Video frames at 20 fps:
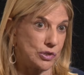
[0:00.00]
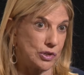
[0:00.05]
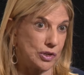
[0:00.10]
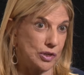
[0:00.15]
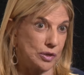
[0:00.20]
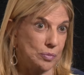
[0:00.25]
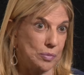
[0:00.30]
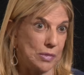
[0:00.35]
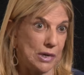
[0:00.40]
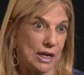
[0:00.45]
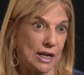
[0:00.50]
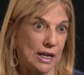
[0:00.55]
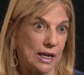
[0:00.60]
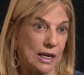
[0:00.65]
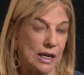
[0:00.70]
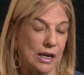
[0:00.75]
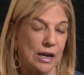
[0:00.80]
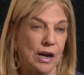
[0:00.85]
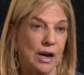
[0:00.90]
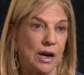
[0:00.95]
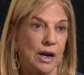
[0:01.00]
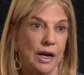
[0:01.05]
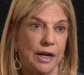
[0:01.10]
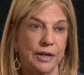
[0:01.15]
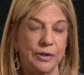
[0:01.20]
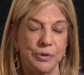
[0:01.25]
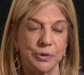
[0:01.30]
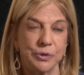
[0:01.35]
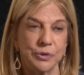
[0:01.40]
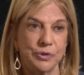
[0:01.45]
to the mean,
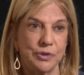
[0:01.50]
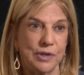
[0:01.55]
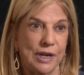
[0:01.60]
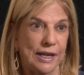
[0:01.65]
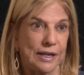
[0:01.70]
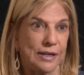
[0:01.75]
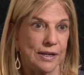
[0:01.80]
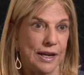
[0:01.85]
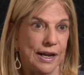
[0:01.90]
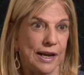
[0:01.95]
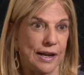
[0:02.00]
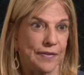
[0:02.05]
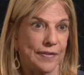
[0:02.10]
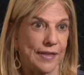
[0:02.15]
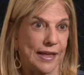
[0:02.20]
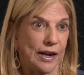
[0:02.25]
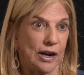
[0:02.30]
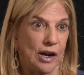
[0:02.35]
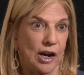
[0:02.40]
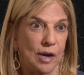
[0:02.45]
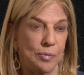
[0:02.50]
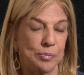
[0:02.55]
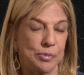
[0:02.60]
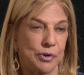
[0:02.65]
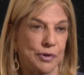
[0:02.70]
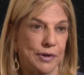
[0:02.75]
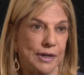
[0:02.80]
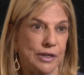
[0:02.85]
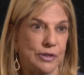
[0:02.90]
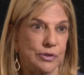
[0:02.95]
understanding how that
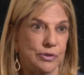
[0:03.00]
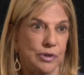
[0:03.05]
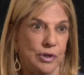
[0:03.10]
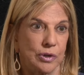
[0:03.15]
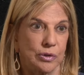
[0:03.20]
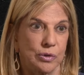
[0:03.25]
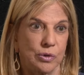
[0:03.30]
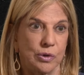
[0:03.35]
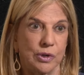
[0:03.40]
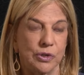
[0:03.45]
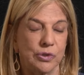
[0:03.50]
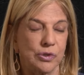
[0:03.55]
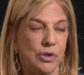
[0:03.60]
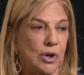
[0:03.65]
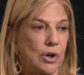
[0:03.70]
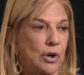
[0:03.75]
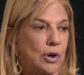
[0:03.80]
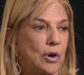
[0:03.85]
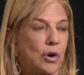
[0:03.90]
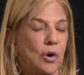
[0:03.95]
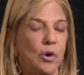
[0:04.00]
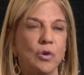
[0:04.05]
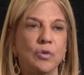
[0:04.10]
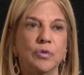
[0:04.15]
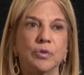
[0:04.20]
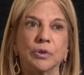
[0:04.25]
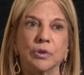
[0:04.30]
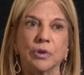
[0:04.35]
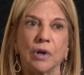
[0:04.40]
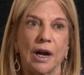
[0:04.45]
operates across a whole
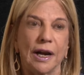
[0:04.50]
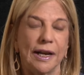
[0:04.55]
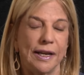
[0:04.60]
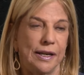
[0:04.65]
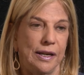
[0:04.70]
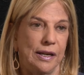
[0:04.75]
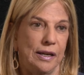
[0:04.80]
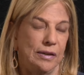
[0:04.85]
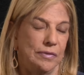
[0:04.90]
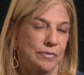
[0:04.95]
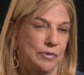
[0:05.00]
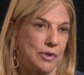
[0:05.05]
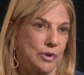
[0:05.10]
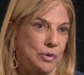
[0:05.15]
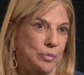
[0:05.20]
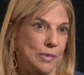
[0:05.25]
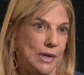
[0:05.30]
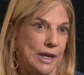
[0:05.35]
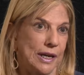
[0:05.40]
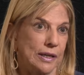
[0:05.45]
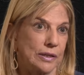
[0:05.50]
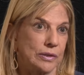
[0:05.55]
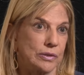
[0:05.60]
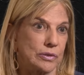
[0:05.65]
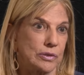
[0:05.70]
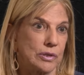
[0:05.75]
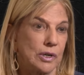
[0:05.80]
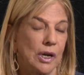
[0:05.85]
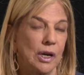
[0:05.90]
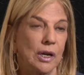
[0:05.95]
variety of
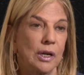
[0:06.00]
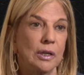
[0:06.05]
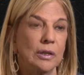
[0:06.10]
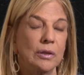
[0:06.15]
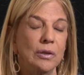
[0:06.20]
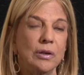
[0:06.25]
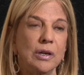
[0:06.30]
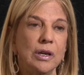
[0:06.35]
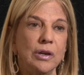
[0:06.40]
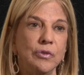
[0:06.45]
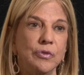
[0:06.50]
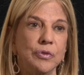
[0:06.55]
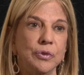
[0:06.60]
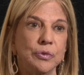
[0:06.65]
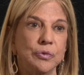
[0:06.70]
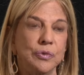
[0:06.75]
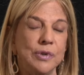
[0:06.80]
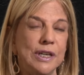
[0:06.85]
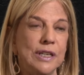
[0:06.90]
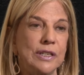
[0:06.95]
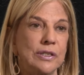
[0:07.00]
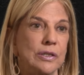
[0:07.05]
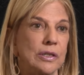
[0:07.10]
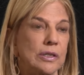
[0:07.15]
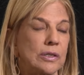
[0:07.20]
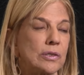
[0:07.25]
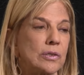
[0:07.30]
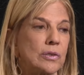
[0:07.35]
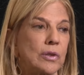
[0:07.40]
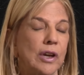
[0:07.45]
domains. Looking for
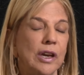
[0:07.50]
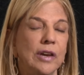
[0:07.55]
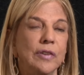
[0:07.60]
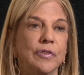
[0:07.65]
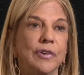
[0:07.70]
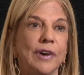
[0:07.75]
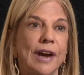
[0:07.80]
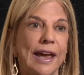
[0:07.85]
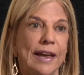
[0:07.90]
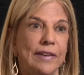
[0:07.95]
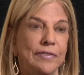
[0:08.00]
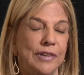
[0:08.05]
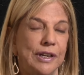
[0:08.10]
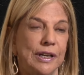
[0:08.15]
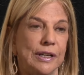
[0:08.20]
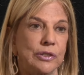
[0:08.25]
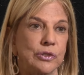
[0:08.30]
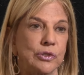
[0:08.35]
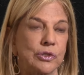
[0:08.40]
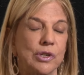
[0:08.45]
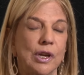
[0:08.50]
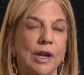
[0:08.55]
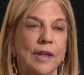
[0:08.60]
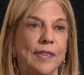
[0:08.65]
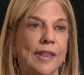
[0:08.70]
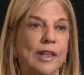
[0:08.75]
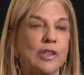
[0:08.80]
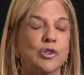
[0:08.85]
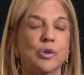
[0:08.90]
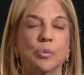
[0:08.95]
reasons, looking for evidence
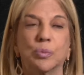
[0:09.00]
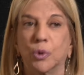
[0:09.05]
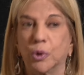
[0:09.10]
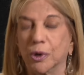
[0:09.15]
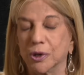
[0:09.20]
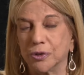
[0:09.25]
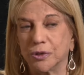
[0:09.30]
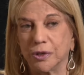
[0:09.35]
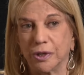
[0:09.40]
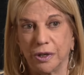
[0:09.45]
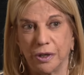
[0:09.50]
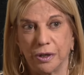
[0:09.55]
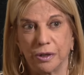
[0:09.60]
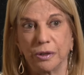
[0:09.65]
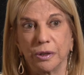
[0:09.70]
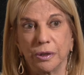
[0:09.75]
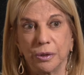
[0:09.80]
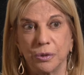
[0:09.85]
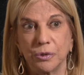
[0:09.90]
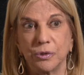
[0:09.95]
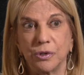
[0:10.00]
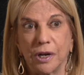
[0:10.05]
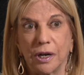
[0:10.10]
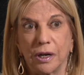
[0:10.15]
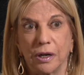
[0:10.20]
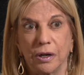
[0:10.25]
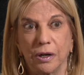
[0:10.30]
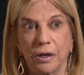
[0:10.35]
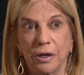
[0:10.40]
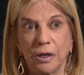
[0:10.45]
that supports a
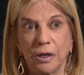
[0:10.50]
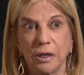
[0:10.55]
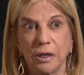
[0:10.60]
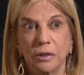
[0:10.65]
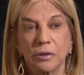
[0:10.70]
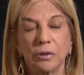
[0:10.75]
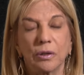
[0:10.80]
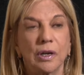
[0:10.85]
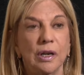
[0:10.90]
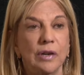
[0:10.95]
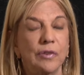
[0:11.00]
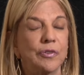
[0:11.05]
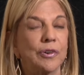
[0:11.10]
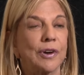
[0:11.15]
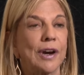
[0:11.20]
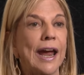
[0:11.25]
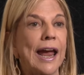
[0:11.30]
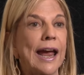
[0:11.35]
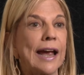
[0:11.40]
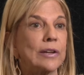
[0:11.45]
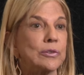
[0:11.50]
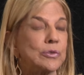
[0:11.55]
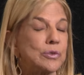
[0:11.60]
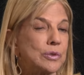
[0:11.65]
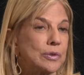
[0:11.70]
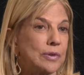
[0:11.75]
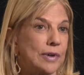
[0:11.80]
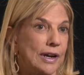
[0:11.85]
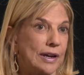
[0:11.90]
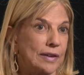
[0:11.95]
conclusion. Looking for
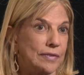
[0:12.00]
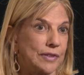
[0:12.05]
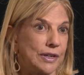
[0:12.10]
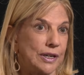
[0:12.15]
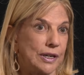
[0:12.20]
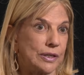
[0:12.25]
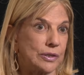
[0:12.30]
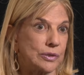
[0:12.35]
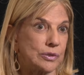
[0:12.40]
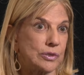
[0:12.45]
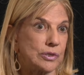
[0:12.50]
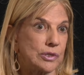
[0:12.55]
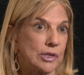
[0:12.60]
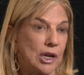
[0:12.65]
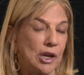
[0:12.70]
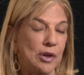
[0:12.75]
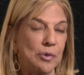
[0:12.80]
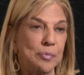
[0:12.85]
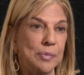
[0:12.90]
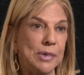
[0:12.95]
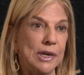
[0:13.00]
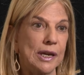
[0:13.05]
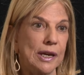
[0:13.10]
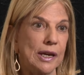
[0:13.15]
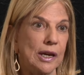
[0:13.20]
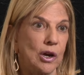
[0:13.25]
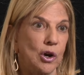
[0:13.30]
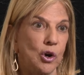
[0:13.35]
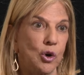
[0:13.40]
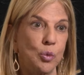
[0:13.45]
counter evidence,
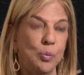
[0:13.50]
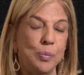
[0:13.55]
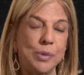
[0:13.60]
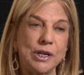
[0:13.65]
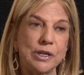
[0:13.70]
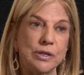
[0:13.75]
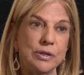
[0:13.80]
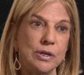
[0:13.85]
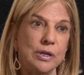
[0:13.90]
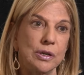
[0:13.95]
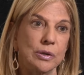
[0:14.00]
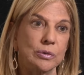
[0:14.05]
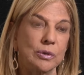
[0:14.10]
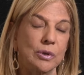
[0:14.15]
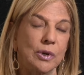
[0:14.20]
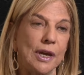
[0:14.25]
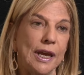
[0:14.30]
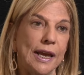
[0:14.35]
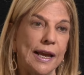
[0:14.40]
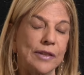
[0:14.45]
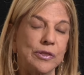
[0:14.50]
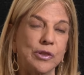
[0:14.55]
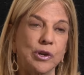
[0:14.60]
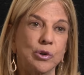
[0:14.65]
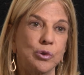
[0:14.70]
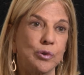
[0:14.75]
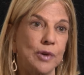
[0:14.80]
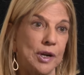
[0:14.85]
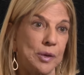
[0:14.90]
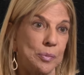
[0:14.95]
being open, looking at the
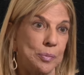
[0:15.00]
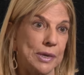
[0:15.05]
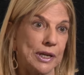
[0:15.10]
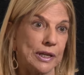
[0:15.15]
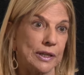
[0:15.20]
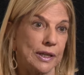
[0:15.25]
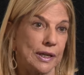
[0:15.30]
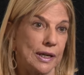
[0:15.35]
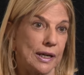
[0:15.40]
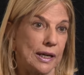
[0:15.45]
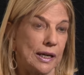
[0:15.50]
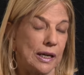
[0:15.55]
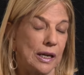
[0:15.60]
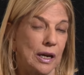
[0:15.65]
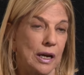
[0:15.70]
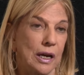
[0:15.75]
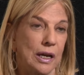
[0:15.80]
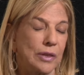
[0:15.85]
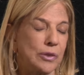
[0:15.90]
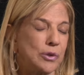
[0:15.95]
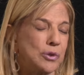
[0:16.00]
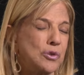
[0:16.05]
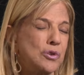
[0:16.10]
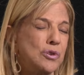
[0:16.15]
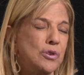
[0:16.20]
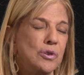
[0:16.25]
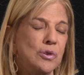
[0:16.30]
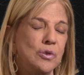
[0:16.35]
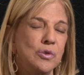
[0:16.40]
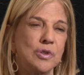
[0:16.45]
credibility.
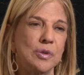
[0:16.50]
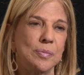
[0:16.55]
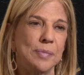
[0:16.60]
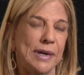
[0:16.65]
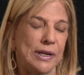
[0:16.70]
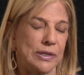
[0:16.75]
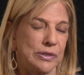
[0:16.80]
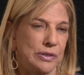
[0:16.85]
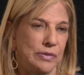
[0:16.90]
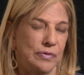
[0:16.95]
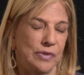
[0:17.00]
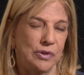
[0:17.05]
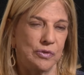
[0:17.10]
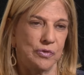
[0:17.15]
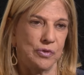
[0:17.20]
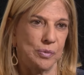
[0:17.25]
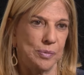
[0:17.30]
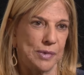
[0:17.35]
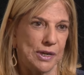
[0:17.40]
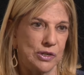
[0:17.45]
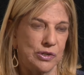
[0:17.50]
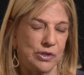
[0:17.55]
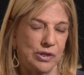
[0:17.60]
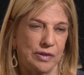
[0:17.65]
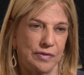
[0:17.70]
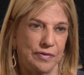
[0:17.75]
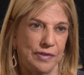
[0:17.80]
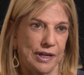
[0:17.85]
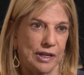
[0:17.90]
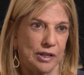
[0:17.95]
There's huge amounts of information
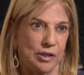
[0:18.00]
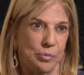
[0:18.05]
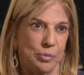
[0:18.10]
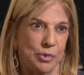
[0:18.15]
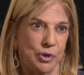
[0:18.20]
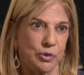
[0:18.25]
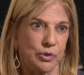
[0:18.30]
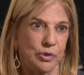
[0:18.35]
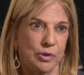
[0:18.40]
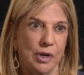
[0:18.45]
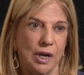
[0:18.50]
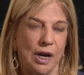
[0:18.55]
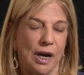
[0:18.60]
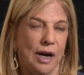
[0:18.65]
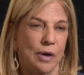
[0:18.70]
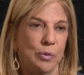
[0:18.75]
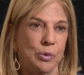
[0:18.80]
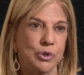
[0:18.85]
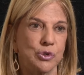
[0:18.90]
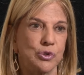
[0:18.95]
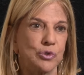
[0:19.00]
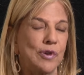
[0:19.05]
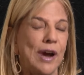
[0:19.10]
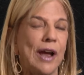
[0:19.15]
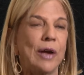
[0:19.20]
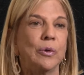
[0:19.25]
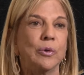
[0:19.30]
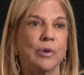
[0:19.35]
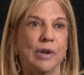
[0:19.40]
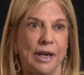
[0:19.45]
available. We're
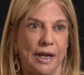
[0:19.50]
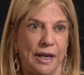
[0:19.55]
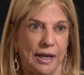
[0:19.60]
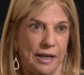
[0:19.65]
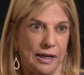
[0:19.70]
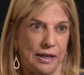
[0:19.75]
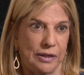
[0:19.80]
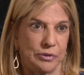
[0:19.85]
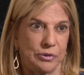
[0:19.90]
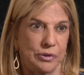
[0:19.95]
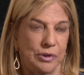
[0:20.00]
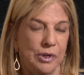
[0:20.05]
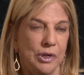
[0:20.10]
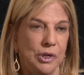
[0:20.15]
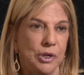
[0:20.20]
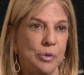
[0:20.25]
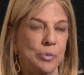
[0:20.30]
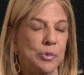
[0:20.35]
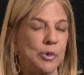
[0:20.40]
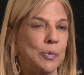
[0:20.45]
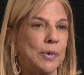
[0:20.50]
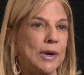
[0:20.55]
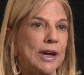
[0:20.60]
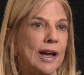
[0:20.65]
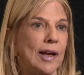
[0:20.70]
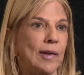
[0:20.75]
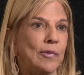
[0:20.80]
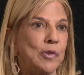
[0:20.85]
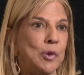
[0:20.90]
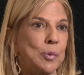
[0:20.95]
drowning in it, but we
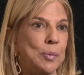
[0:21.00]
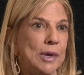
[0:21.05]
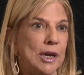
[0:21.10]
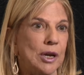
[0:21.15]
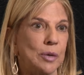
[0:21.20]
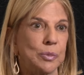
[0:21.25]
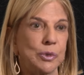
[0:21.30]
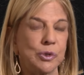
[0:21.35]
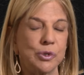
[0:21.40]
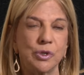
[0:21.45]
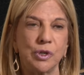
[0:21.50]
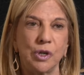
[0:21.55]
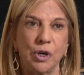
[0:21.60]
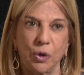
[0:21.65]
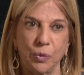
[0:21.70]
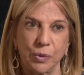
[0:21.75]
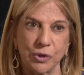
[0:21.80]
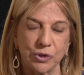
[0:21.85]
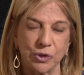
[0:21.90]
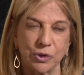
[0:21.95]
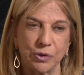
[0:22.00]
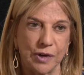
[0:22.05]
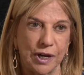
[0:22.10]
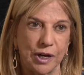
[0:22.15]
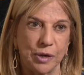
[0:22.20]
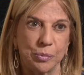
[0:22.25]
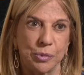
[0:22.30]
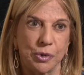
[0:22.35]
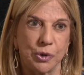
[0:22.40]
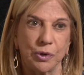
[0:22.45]
have to be able to know what's
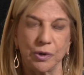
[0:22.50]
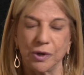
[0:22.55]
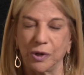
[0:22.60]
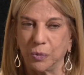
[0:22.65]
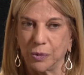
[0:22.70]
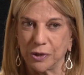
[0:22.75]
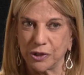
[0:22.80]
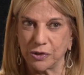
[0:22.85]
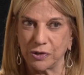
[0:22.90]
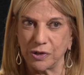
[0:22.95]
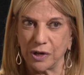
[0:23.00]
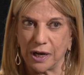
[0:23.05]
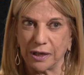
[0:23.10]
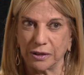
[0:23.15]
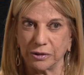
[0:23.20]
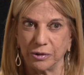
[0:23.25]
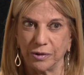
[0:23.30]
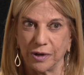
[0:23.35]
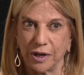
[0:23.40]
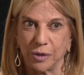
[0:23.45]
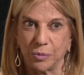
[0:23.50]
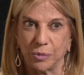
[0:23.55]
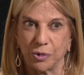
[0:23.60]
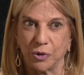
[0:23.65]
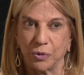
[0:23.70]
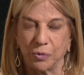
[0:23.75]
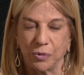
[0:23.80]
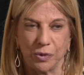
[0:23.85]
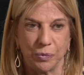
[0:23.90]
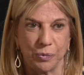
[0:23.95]
credible and what's not
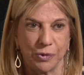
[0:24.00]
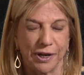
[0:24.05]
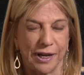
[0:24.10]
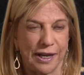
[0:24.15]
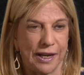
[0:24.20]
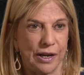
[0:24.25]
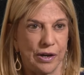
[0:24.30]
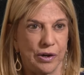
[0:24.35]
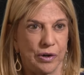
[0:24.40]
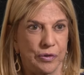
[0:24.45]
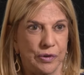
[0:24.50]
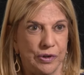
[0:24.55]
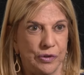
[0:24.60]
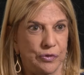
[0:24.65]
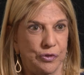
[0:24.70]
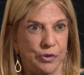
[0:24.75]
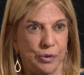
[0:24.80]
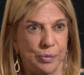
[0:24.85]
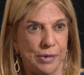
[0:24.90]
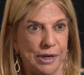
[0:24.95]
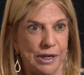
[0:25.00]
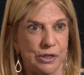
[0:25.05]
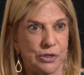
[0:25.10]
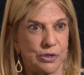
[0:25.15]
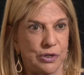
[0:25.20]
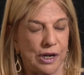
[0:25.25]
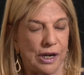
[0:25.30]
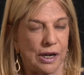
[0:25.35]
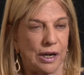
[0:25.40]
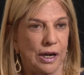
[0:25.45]
credible when we're getting our
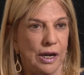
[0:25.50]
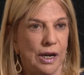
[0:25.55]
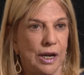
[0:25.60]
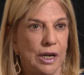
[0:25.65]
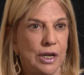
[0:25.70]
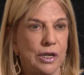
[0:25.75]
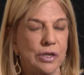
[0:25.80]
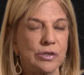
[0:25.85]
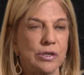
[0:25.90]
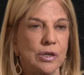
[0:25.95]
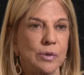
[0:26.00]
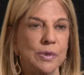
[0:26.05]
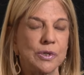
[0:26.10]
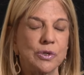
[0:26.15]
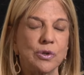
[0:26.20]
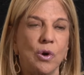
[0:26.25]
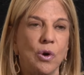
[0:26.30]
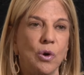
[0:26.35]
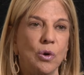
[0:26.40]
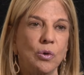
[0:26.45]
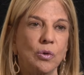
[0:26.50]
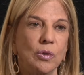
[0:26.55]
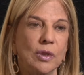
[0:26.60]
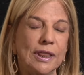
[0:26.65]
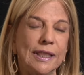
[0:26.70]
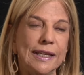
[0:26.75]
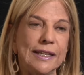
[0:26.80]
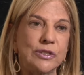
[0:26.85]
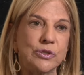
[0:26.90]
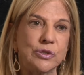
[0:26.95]
information. So it's a whole
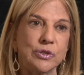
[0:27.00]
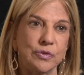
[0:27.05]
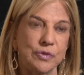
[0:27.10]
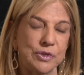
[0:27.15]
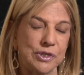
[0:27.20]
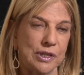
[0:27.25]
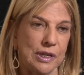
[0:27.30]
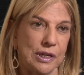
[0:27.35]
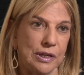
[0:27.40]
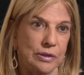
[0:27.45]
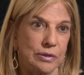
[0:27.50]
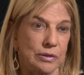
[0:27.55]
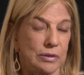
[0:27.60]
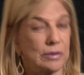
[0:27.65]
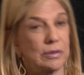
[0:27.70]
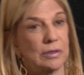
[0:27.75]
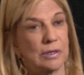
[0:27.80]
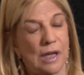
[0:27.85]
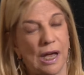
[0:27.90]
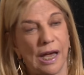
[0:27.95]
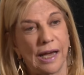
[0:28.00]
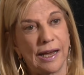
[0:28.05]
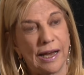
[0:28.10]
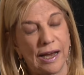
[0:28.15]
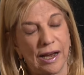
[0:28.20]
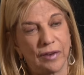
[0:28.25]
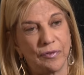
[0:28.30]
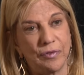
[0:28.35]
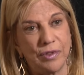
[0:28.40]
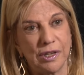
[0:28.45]
list of skills. I
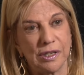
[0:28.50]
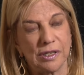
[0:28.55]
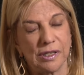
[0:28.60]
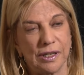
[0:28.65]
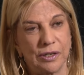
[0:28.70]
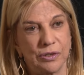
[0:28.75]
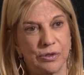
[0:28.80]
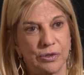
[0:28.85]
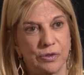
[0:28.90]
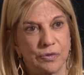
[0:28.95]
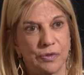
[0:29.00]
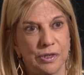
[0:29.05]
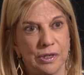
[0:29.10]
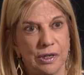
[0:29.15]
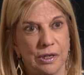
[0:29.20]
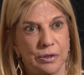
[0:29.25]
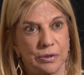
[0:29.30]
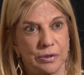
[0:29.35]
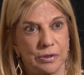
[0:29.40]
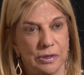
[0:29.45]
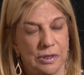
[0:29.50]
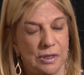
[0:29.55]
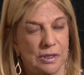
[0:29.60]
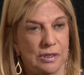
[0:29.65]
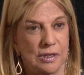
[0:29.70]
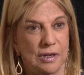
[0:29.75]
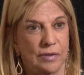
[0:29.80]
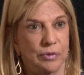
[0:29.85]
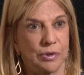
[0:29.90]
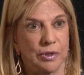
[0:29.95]
have these lists of skills in
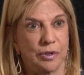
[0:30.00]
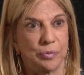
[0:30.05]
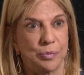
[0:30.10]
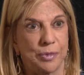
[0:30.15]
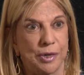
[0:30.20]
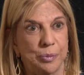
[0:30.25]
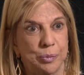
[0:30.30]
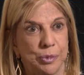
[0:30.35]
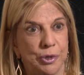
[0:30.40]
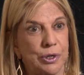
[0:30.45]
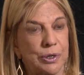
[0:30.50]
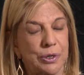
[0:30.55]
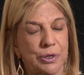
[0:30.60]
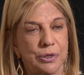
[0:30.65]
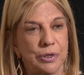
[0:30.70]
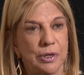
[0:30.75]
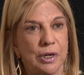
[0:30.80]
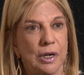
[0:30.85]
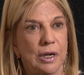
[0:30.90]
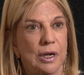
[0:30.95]
several of my books.